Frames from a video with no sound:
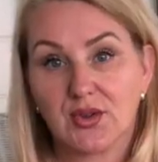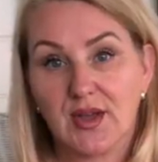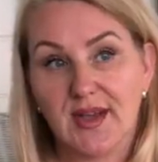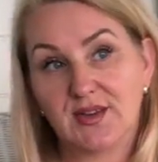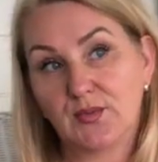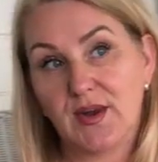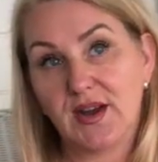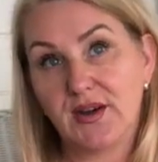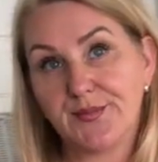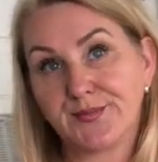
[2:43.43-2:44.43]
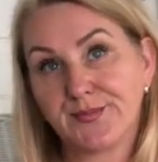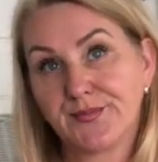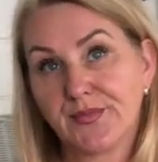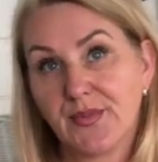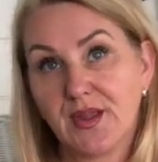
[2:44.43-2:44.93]
at where,
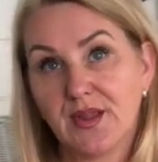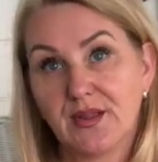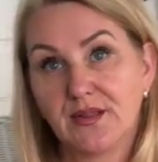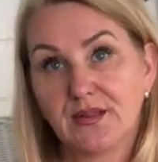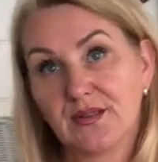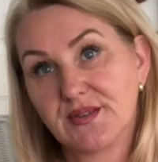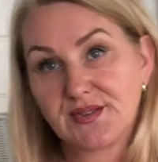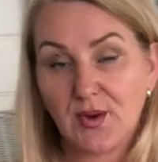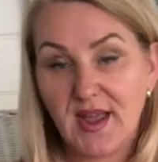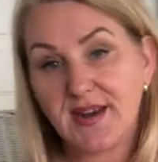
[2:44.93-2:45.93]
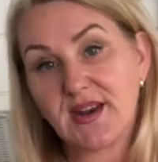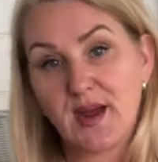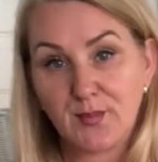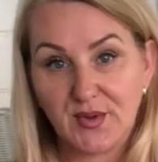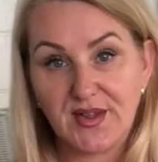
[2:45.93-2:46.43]
so I ended
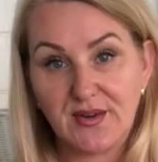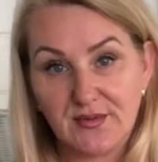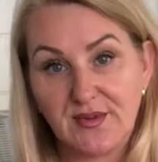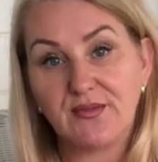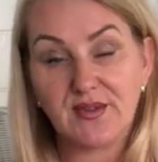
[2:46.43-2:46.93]
up with the